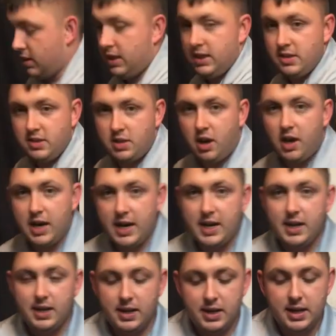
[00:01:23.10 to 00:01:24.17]
the
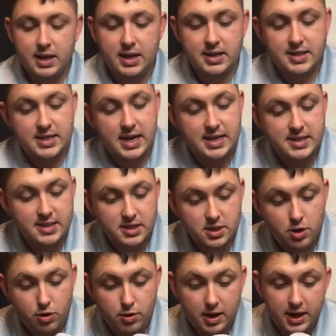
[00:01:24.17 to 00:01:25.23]
entire Assassin's
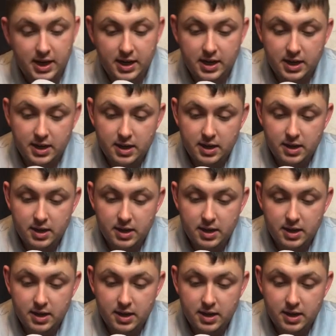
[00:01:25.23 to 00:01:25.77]
Creed.